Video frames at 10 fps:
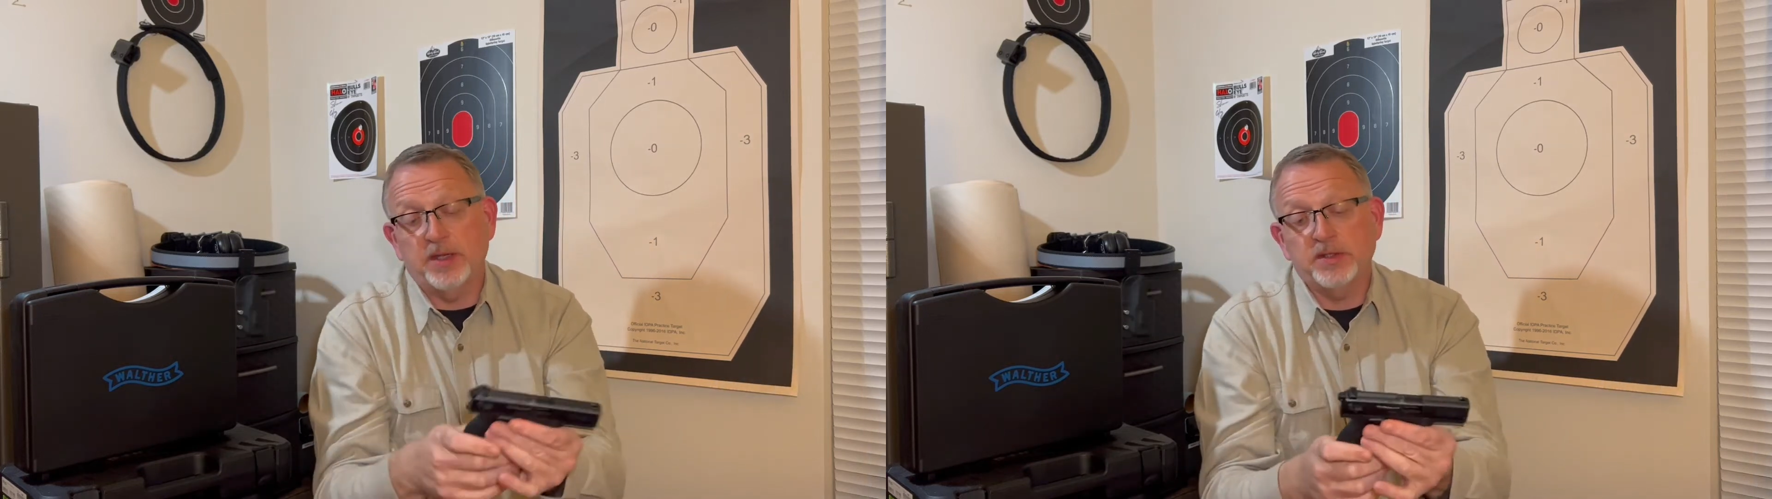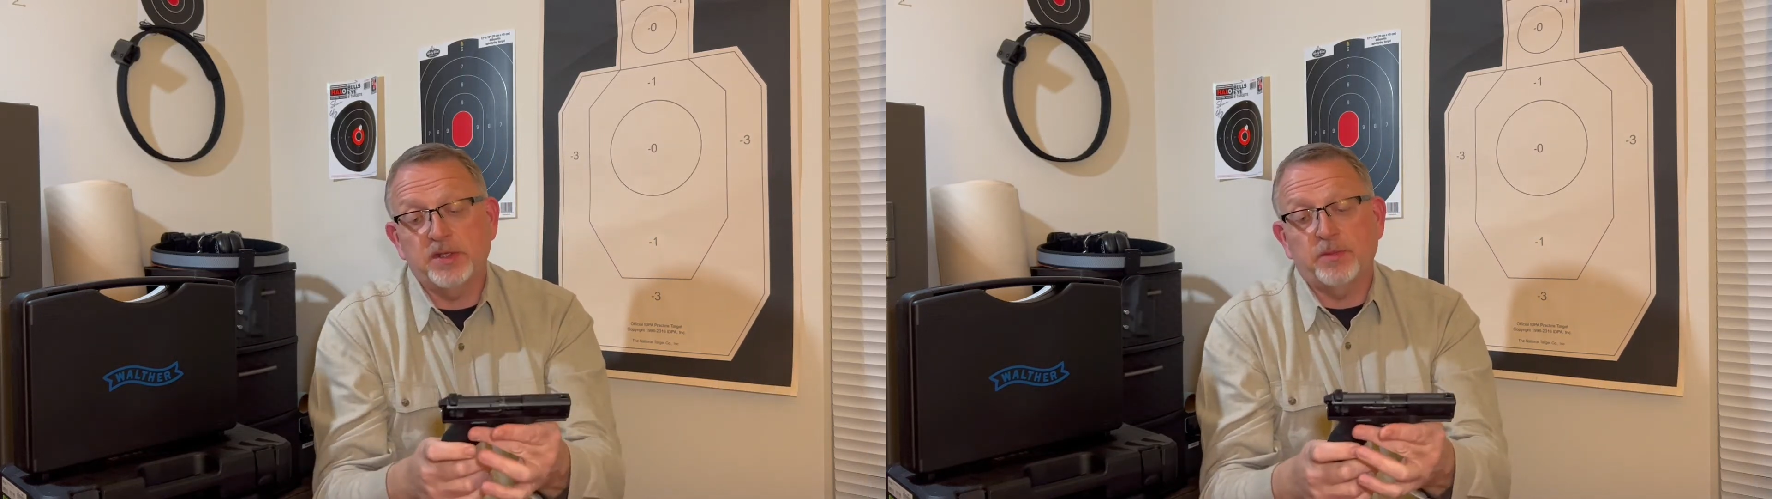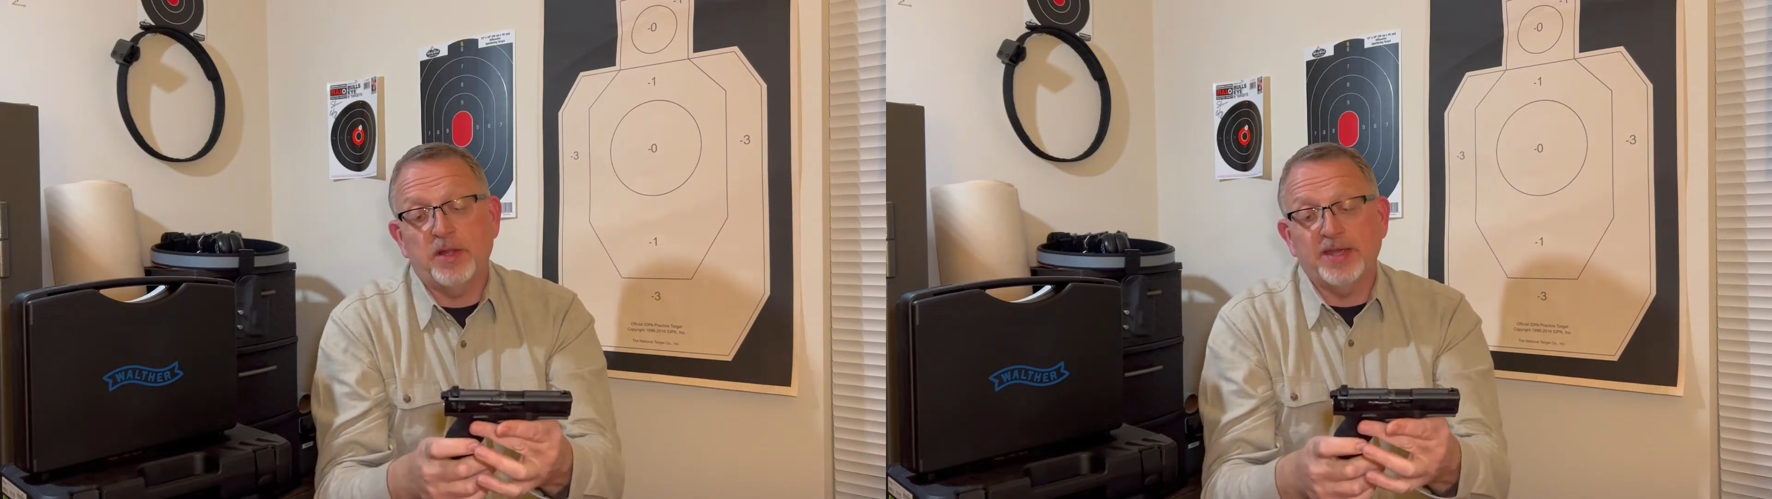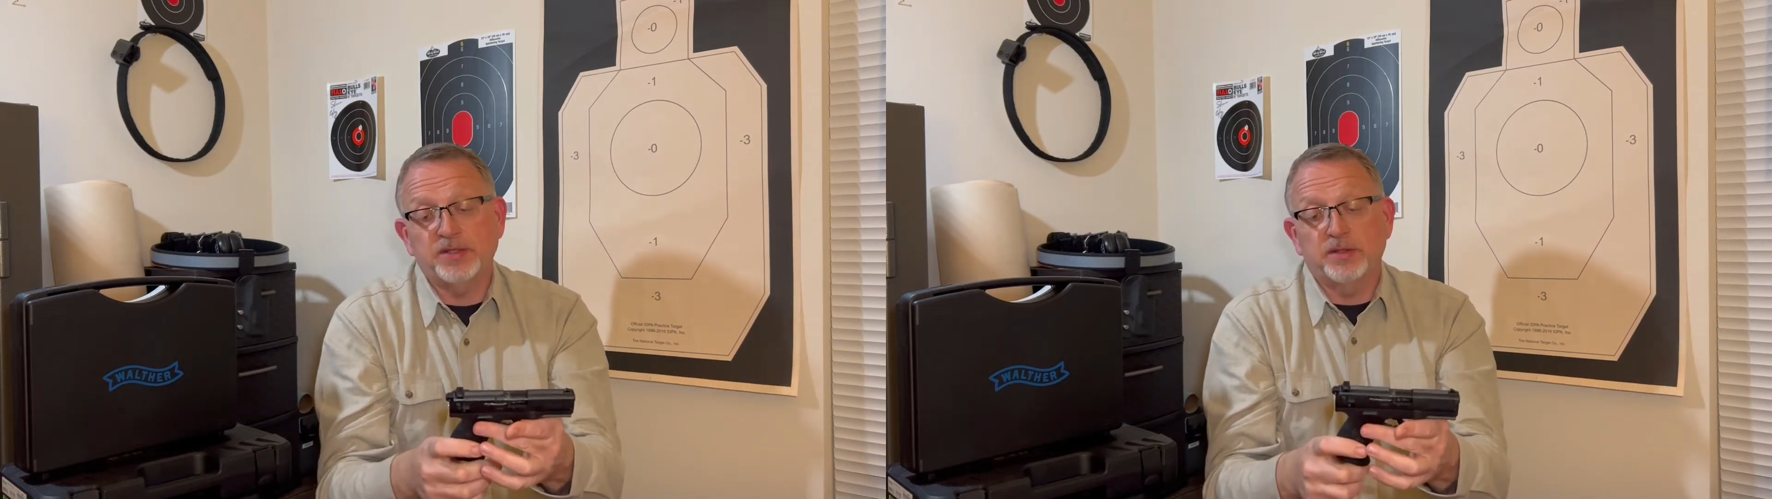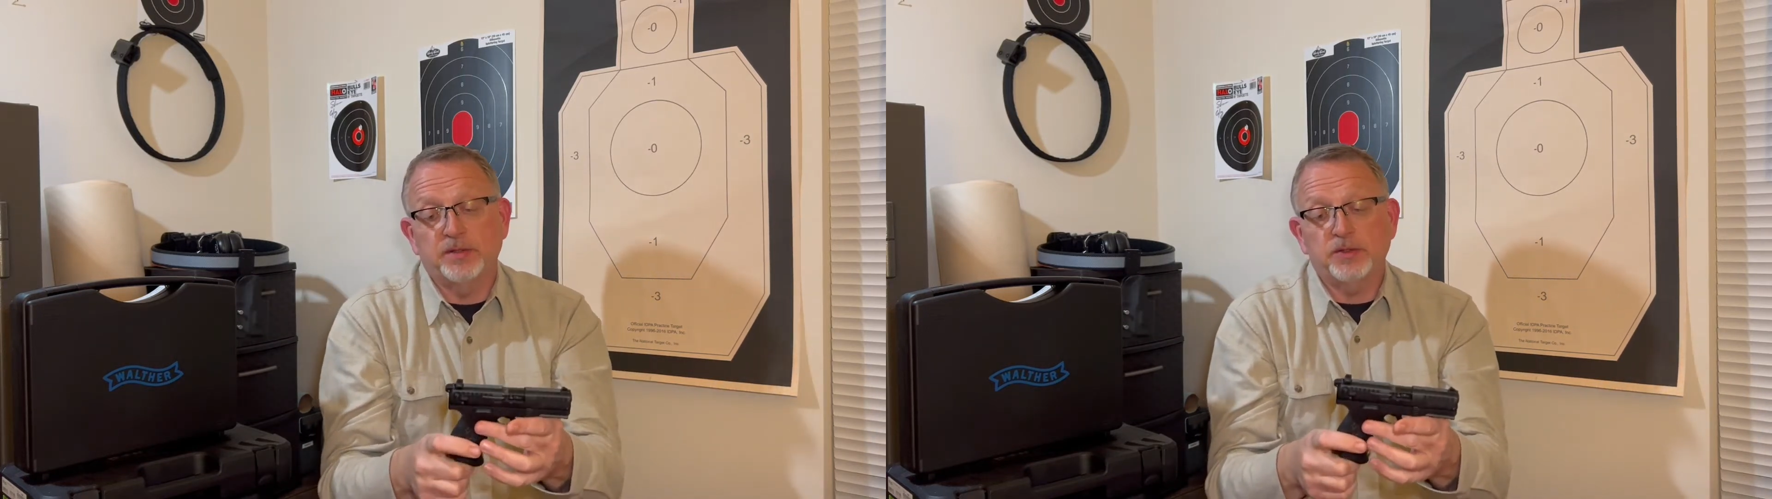It's a double
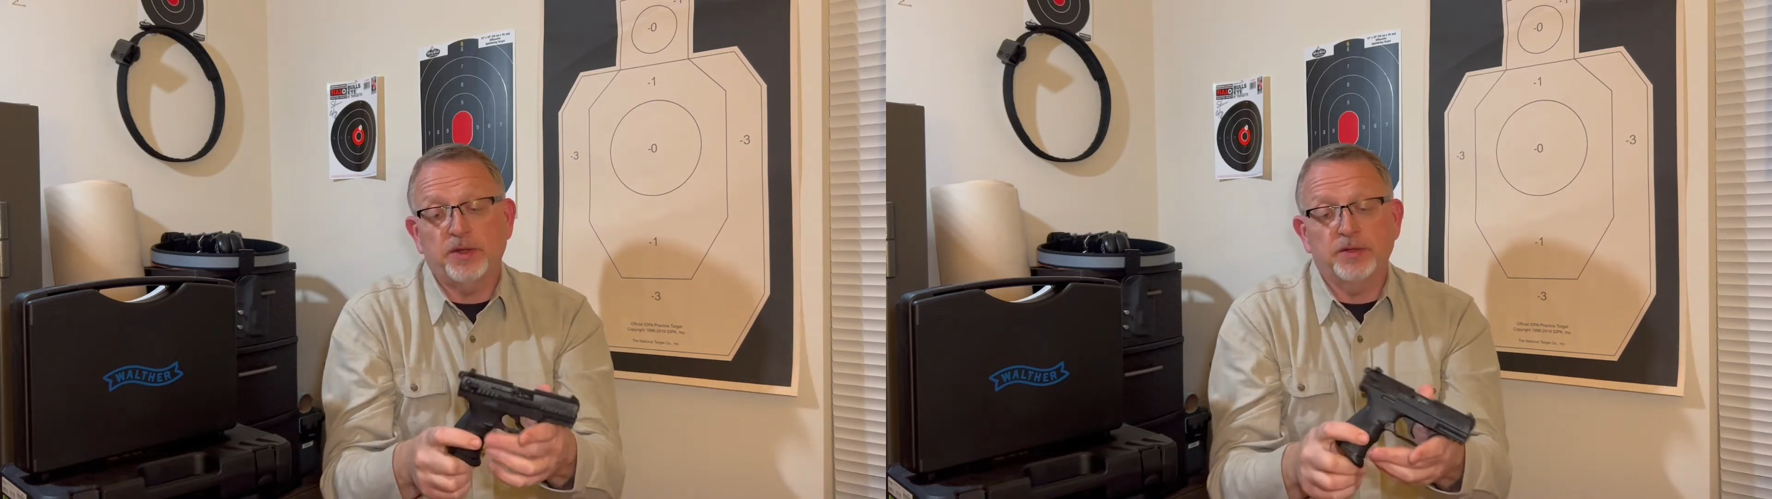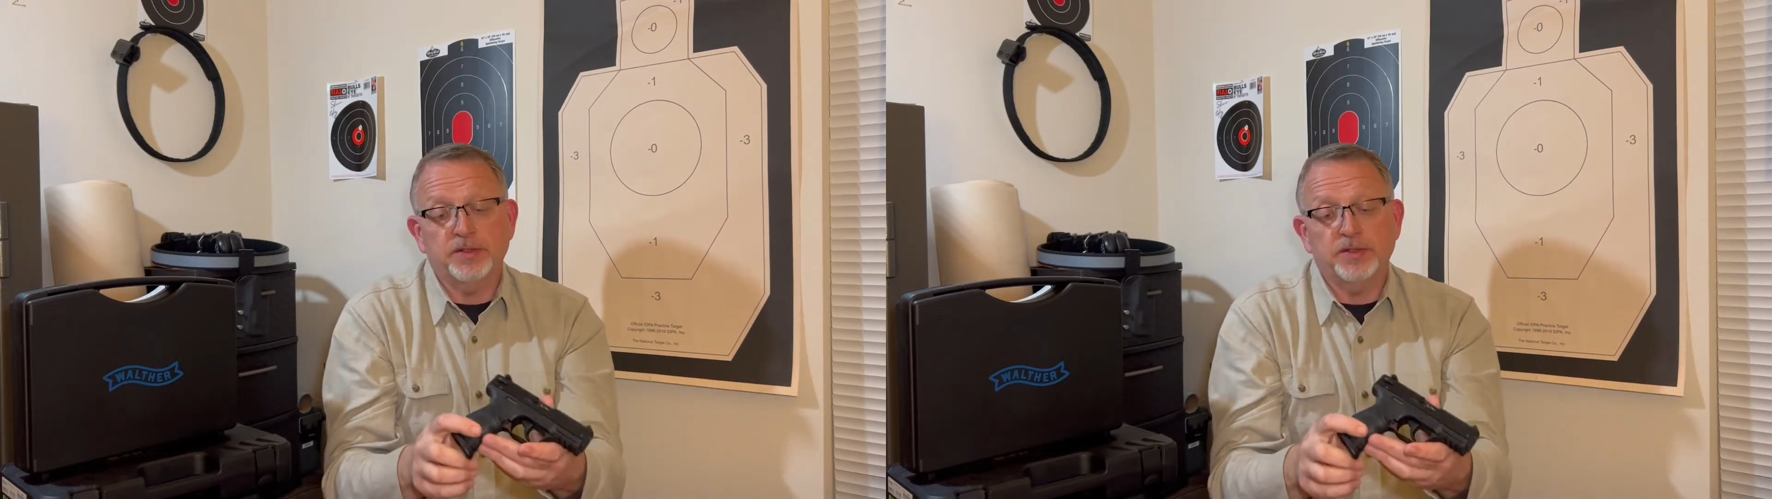action trigger.